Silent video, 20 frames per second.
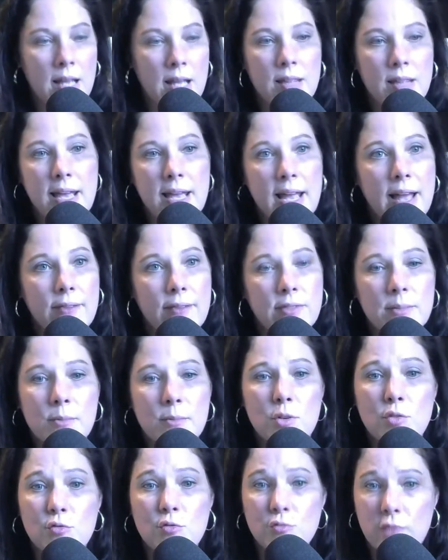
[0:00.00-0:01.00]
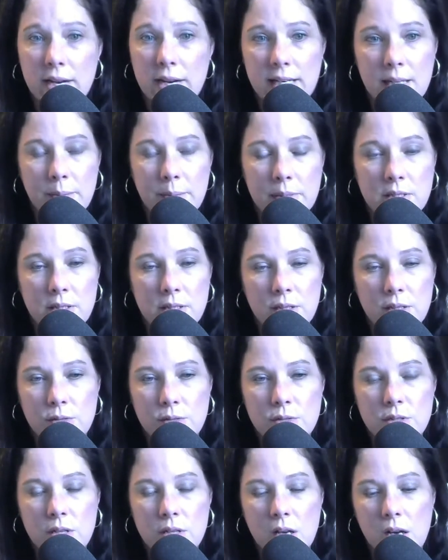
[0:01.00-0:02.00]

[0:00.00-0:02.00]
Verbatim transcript: They have some great episodes